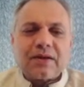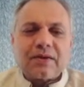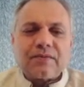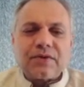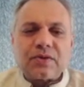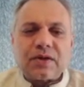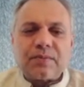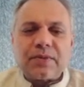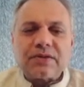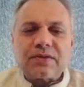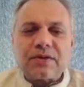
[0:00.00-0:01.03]
We should
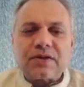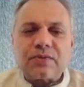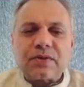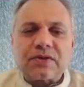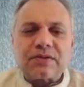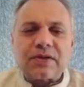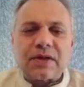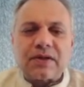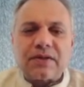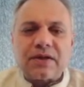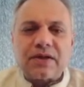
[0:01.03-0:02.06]
embrace the rituals that
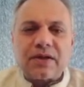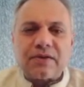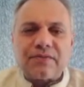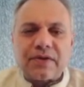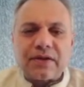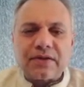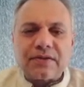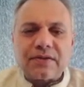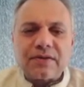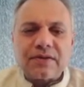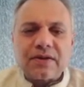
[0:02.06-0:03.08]
are there in our faith.
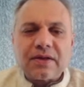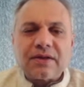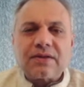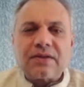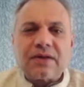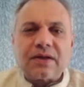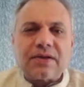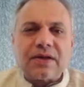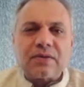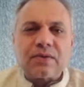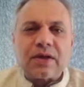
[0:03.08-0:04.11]
They are
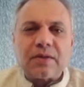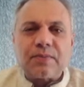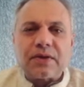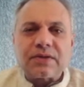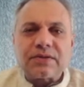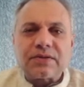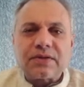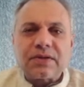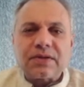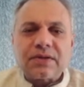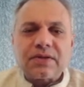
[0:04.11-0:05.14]
there to help us
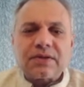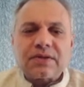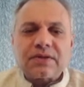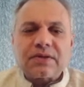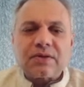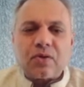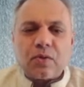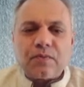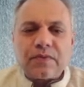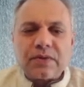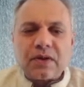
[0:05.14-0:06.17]

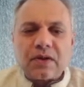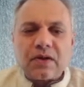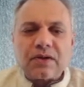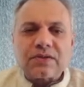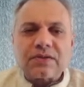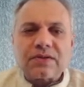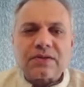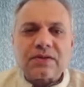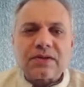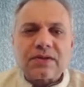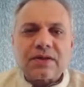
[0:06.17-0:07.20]
cope with the loss
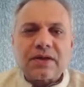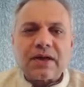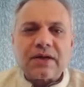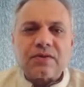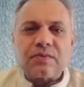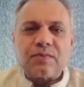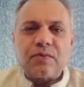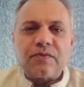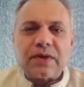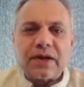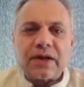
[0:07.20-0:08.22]
and to move
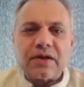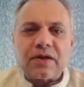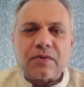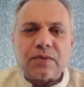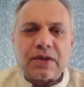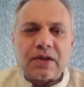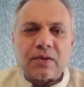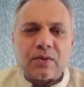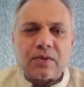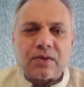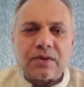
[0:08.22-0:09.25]
ahead with our
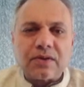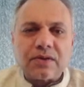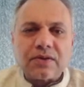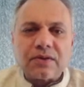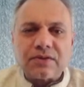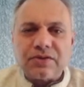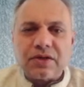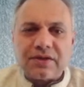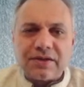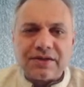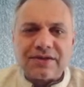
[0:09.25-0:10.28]
own
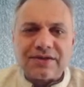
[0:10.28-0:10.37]
journey.